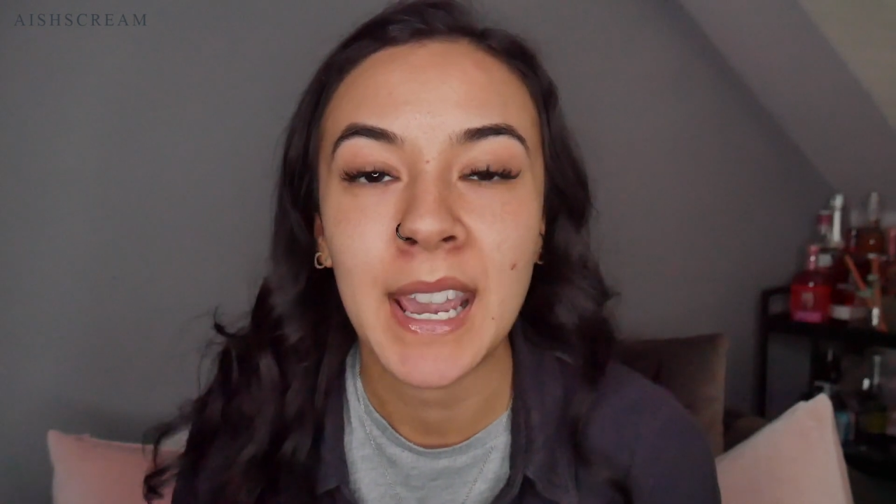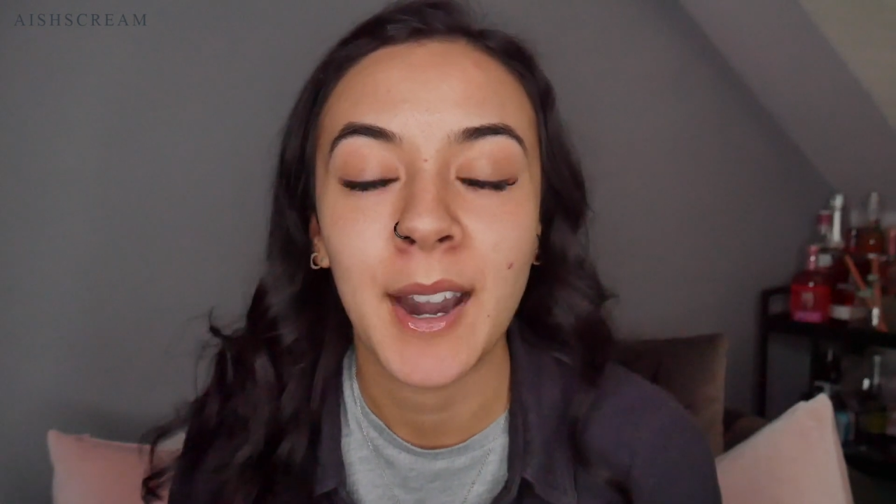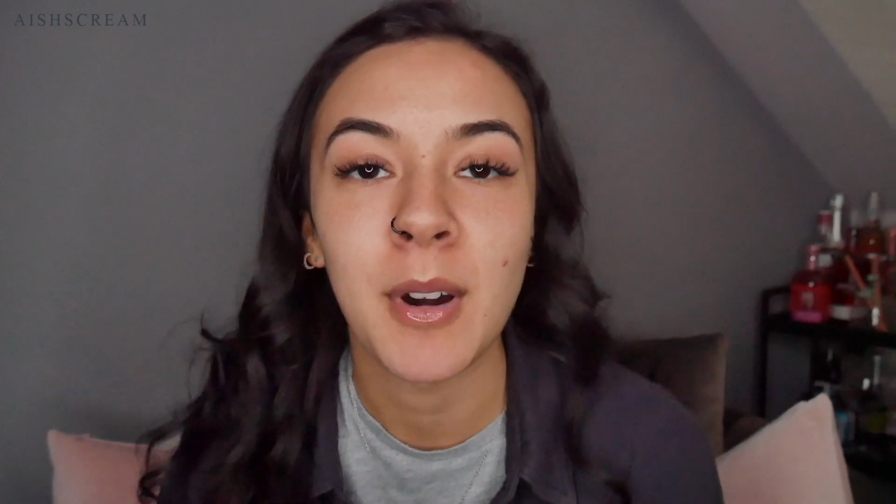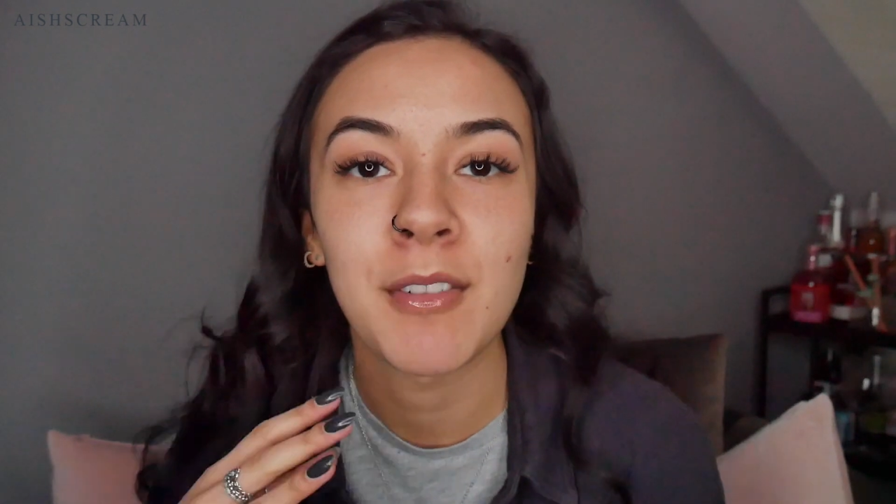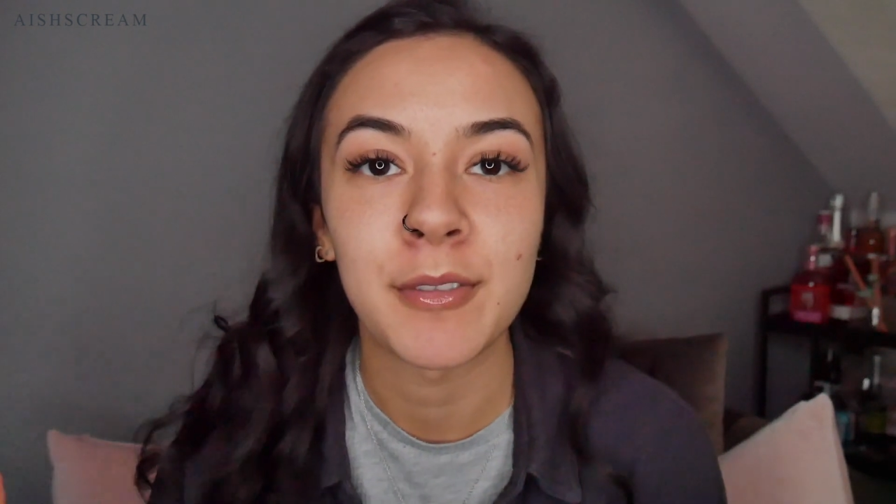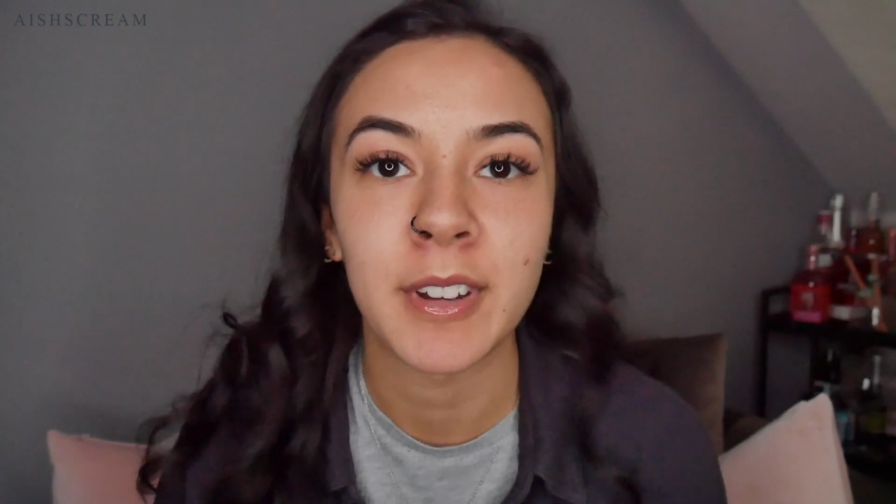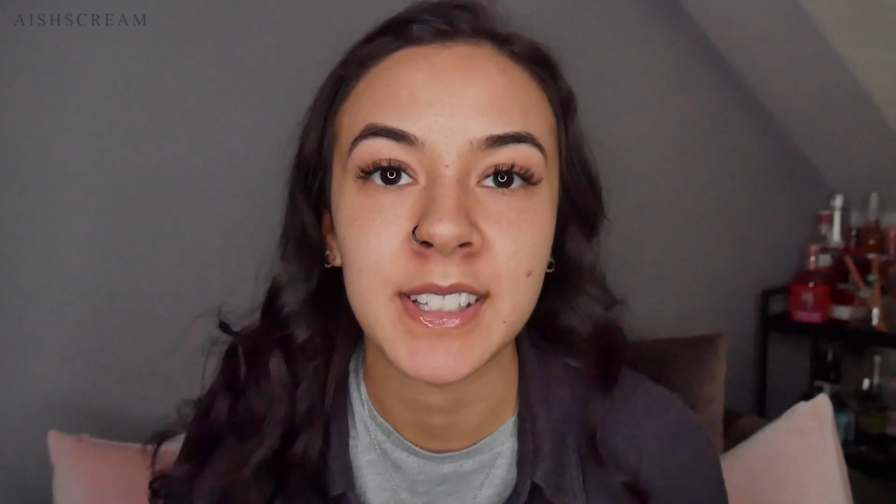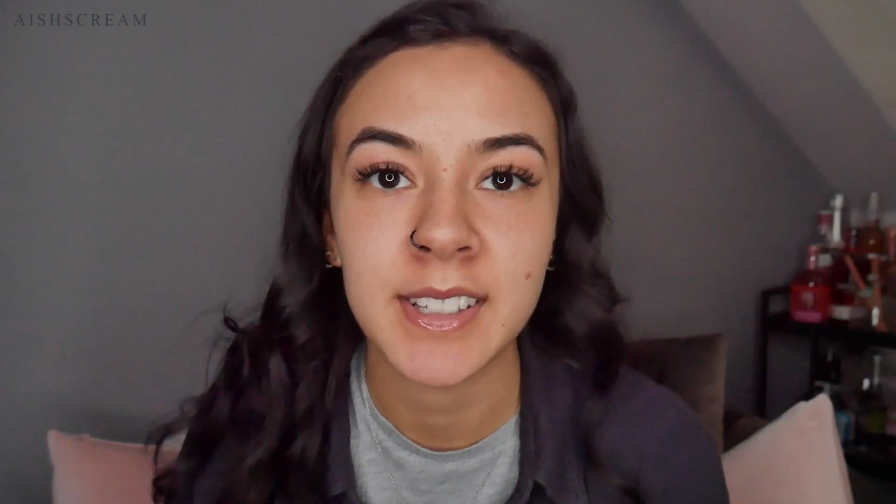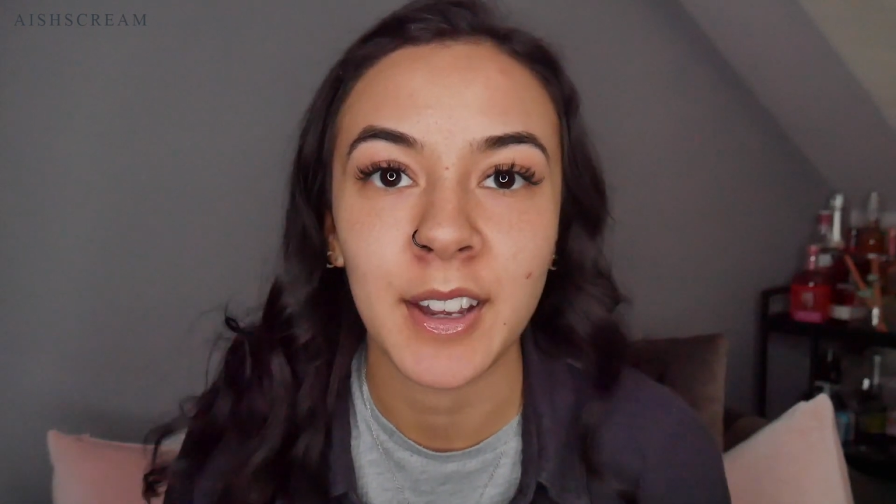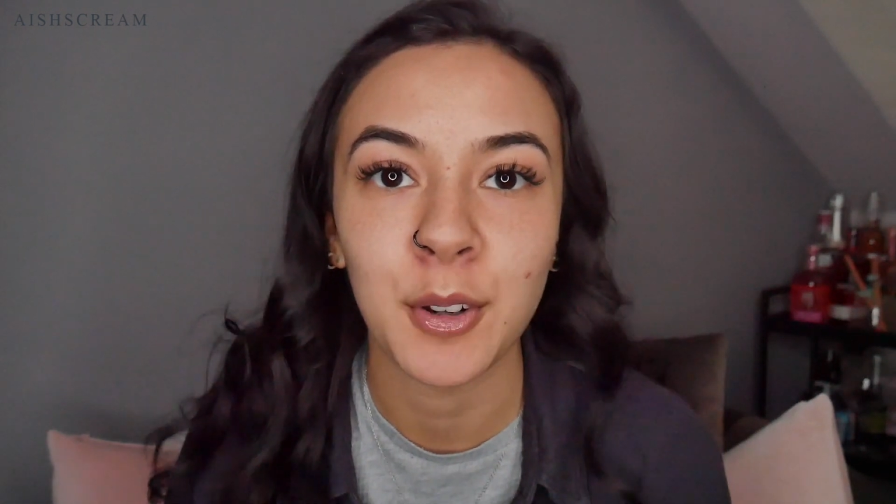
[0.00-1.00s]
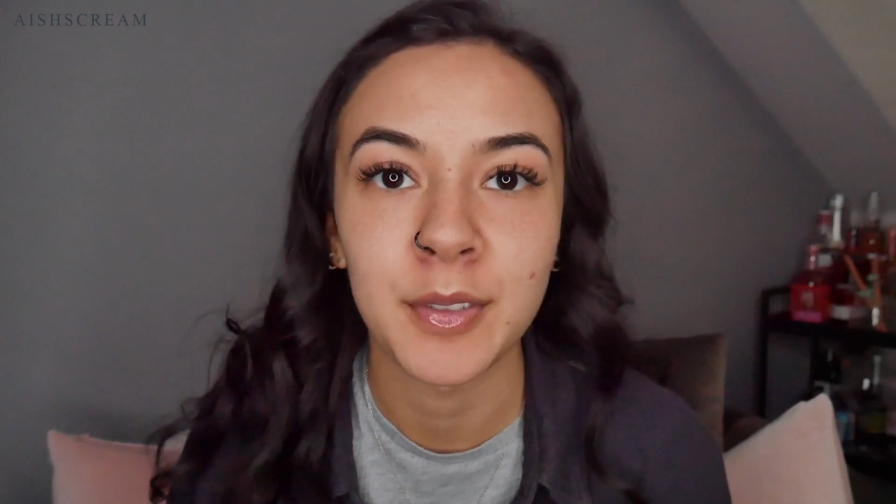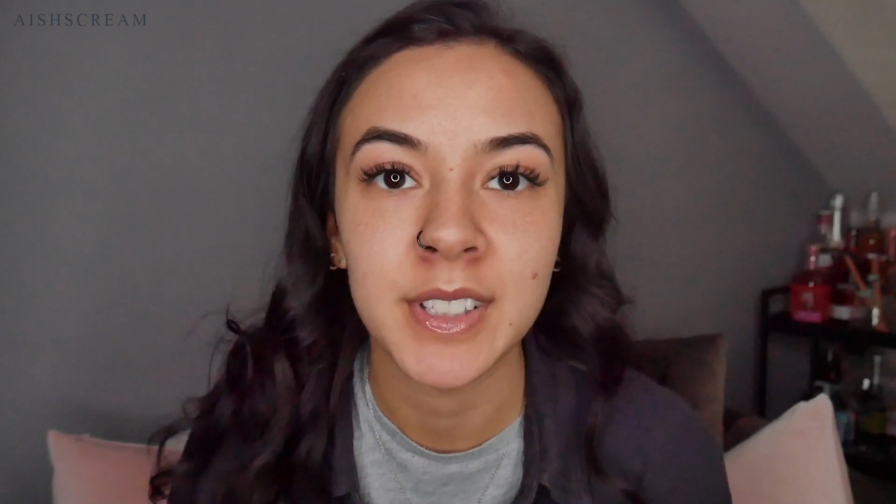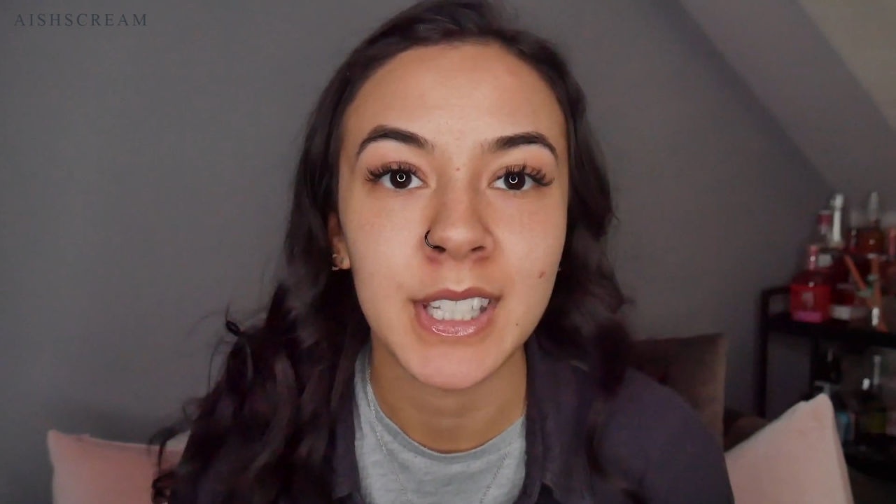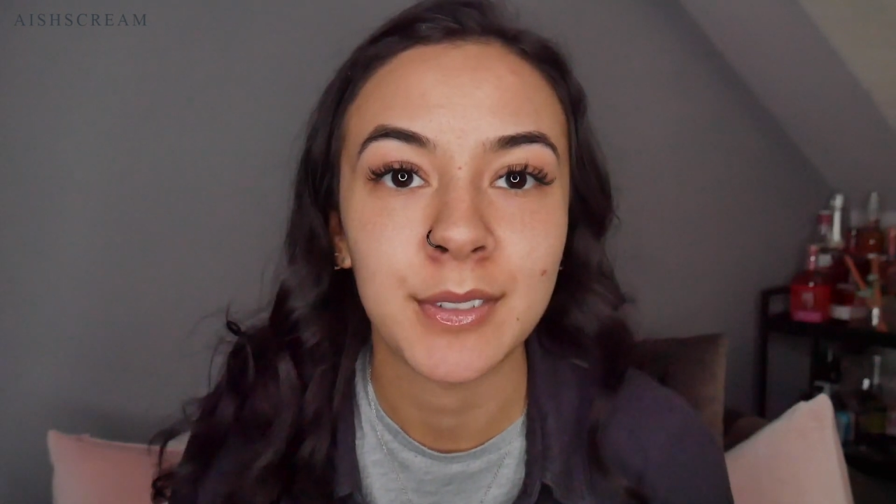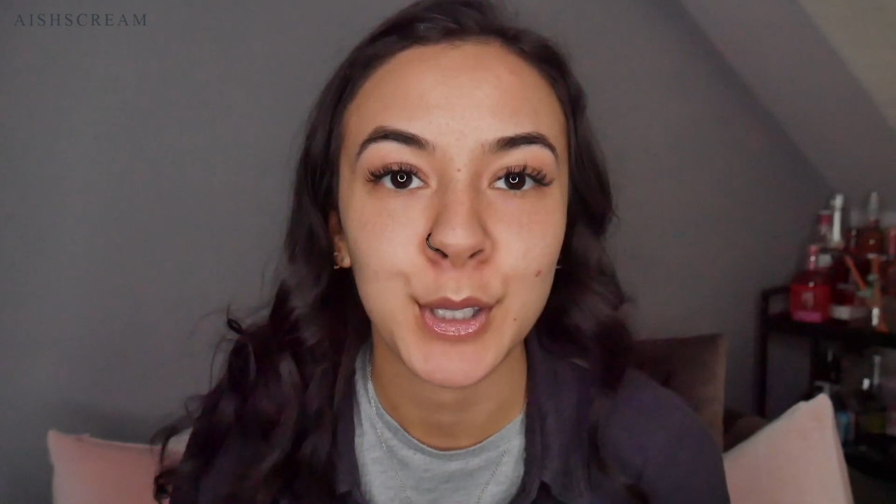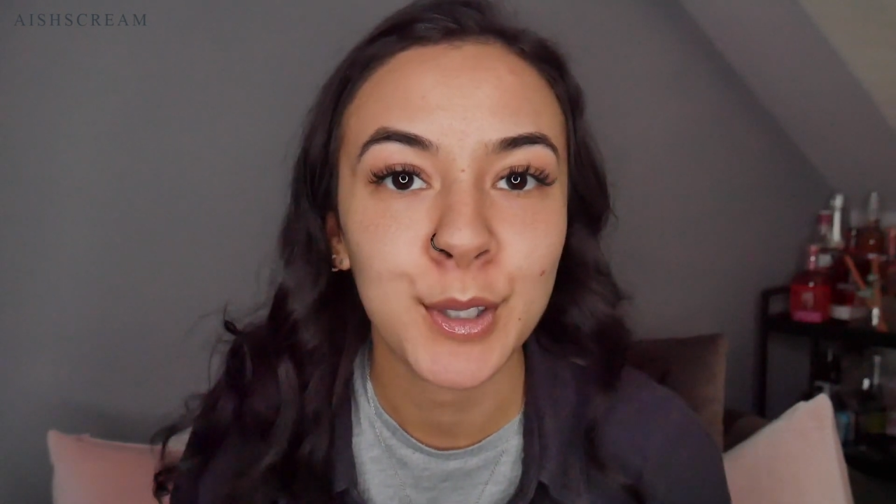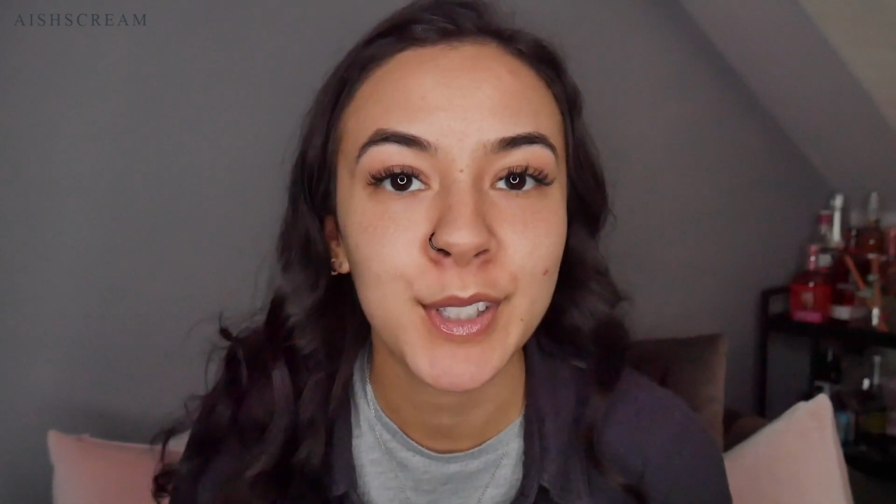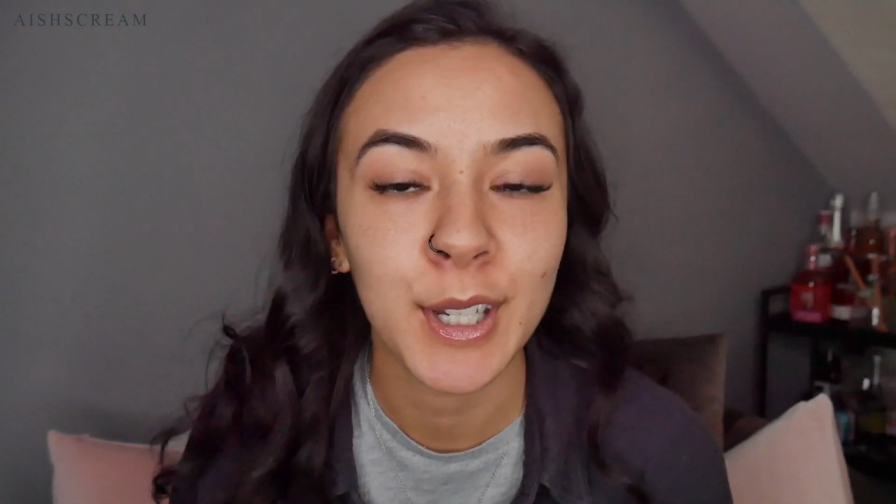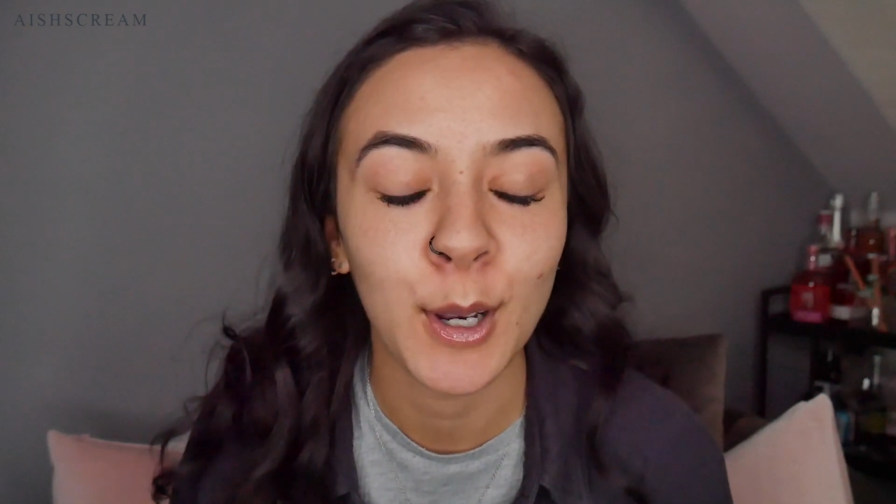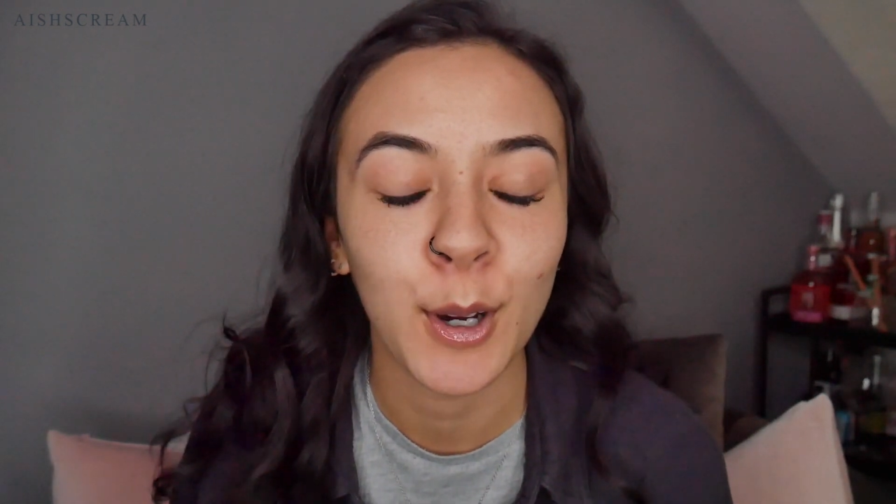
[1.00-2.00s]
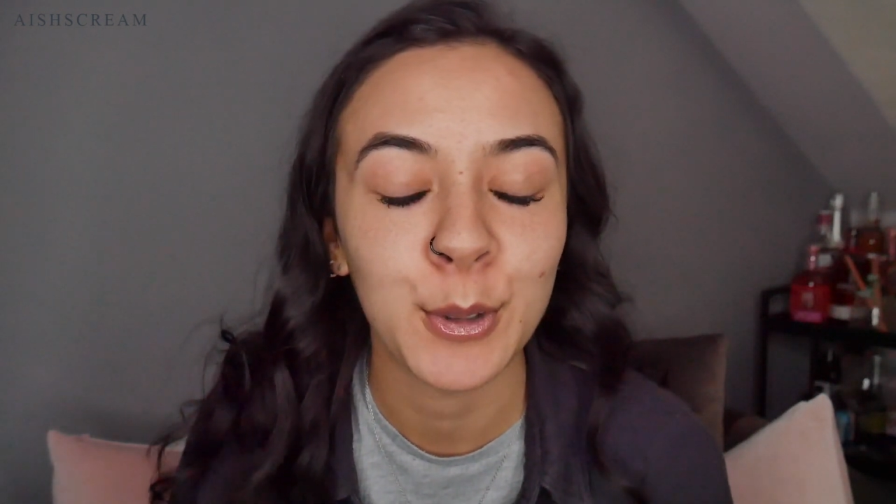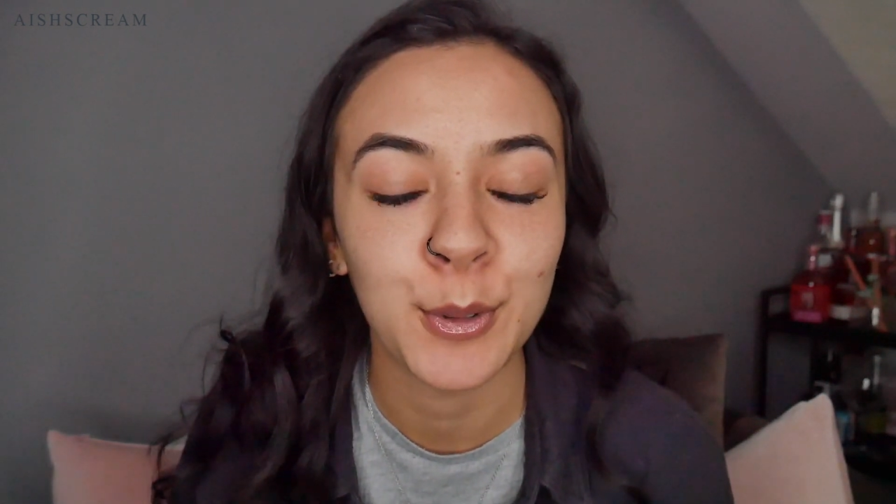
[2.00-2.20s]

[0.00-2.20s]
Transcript: However, fake tan, obviously if you use it a lot,